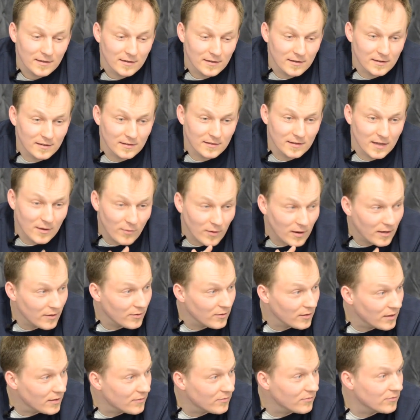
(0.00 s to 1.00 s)
and now I
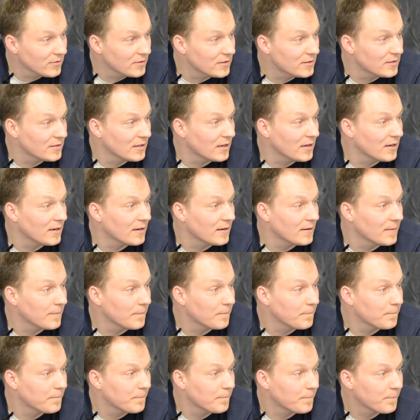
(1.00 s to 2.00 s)
live with uh,
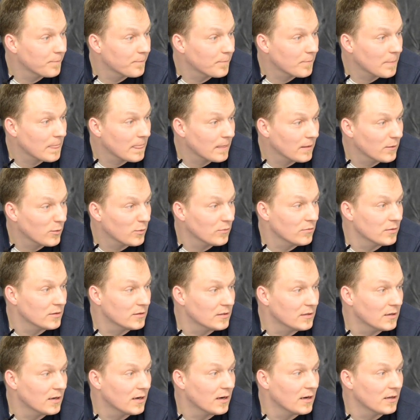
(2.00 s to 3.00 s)

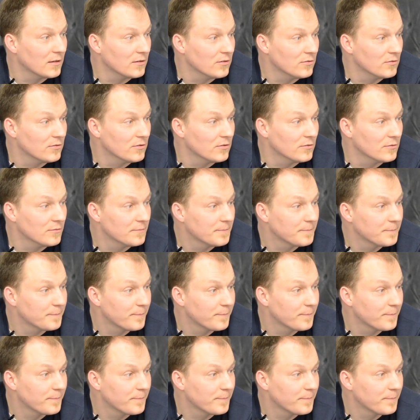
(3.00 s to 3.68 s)
with God. You know,